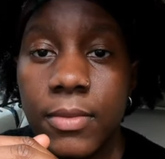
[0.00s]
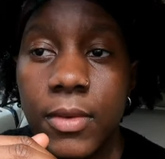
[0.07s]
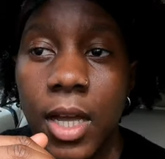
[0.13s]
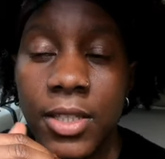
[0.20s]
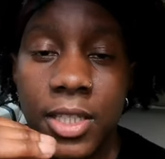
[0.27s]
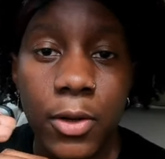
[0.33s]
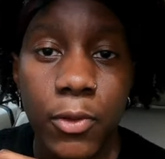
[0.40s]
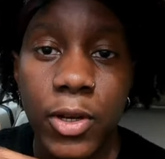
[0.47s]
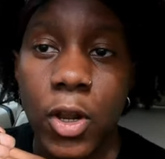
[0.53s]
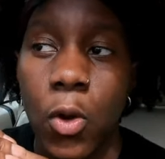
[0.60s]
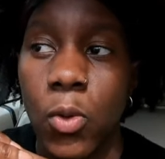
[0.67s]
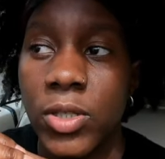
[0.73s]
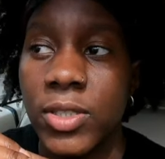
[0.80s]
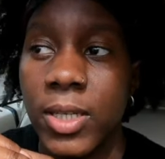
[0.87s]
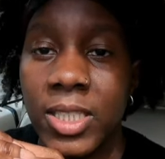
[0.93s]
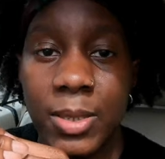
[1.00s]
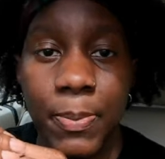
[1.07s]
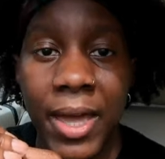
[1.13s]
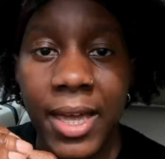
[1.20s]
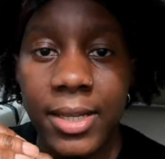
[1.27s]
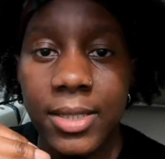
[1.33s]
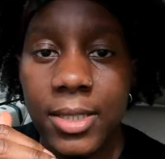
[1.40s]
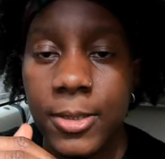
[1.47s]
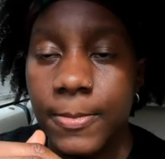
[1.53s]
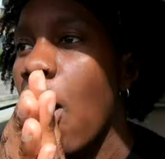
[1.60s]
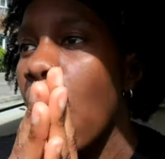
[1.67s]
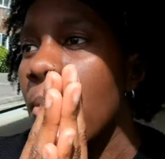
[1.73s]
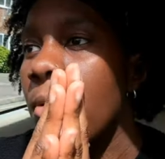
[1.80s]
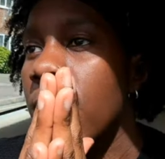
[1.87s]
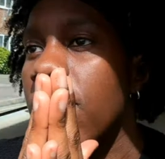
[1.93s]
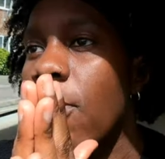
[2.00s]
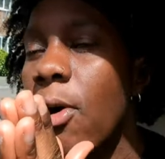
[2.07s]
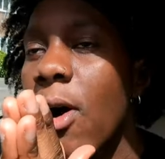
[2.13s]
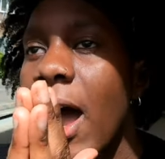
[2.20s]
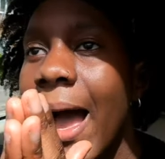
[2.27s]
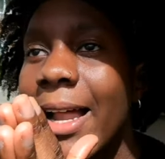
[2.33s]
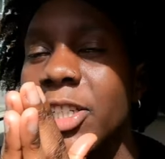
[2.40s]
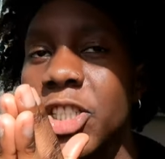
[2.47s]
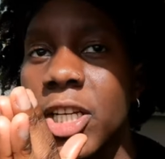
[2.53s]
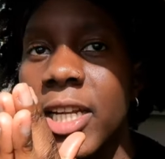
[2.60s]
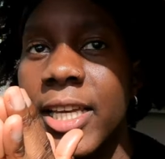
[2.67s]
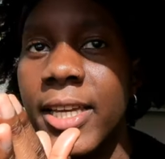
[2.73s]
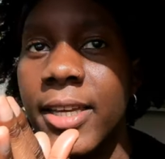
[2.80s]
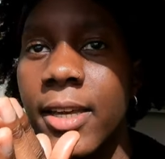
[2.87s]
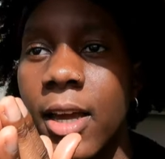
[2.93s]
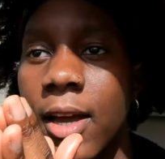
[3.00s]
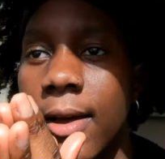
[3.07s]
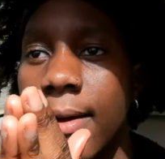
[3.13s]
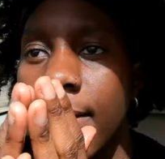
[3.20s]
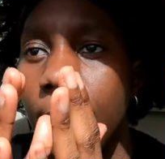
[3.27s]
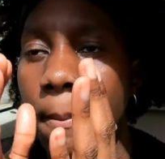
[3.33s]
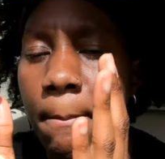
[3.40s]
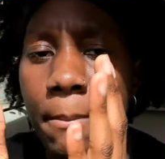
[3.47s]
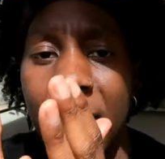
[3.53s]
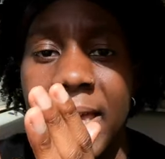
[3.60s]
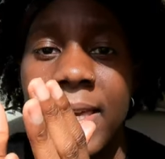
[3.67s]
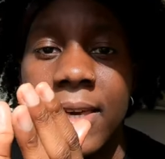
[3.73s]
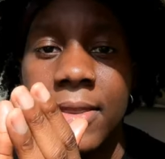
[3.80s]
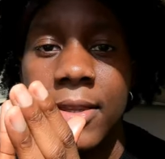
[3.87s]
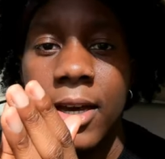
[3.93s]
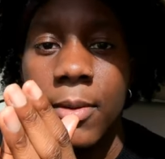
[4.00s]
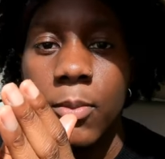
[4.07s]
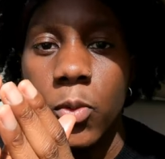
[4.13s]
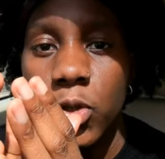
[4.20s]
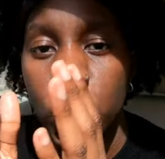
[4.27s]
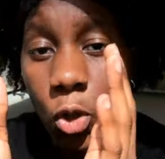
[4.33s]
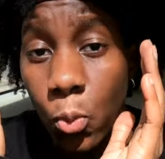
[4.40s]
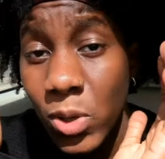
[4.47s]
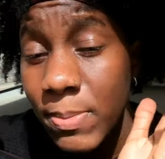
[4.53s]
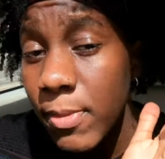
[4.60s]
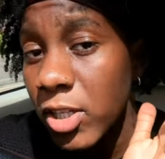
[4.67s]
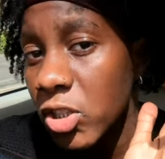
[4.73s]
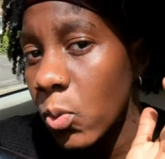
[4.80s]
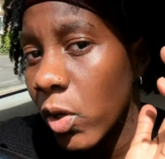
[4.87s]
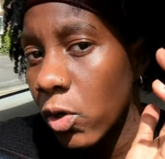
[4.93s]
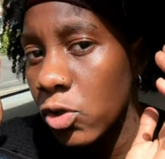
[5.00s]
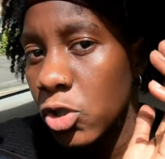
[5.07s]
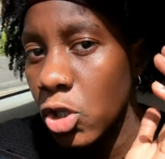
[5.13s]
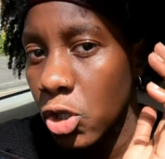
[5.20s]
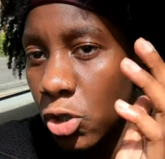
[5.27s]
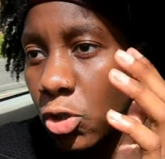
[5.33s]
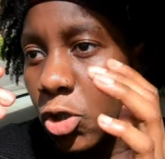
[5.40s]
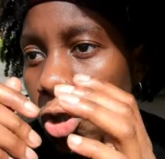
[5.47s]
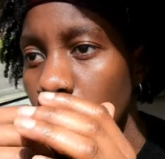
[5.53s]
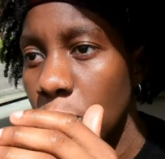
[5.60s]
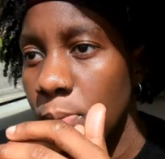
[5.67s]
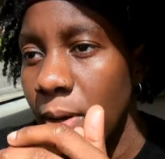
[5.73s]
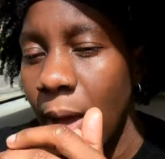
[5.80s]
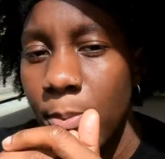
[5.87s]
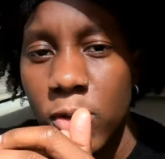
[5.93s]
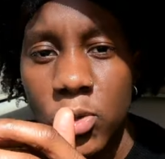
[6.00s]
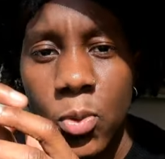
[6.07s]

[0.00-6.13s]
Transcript: didn't really know what to expect. Before actually making them, so we must have went onto YouTube and was